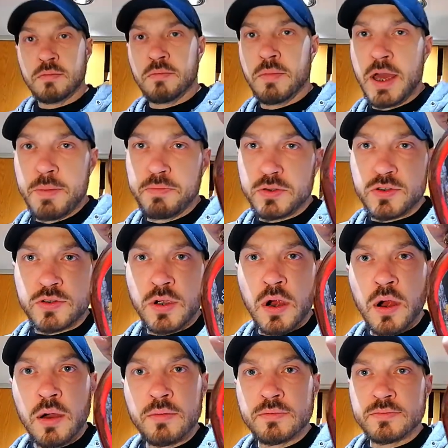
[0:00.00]
Maple
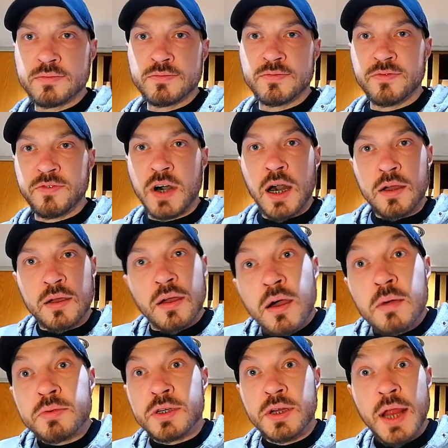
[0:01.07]
syrup, fuck,
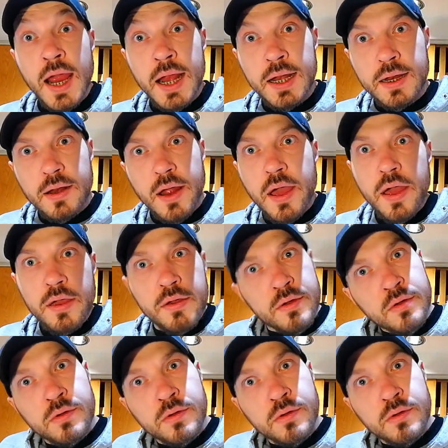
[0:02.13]
I'm Canadian, eh?